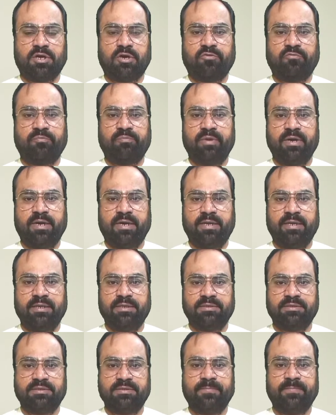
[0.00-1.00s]
of
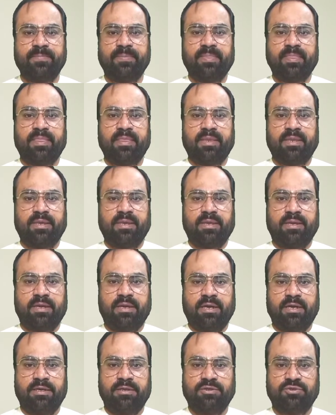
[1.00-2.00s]
buildings
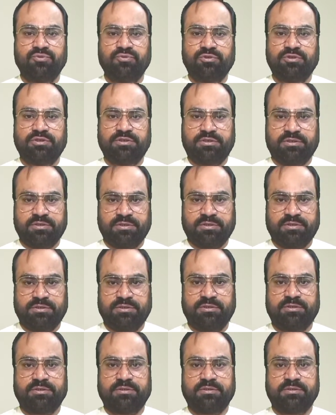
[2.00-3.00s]
and huge
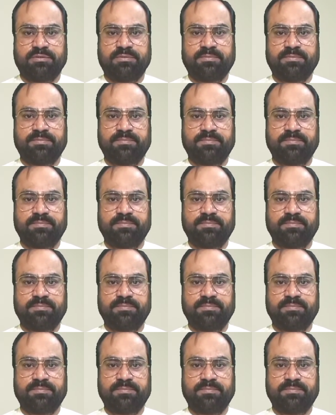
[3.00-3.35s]
structures.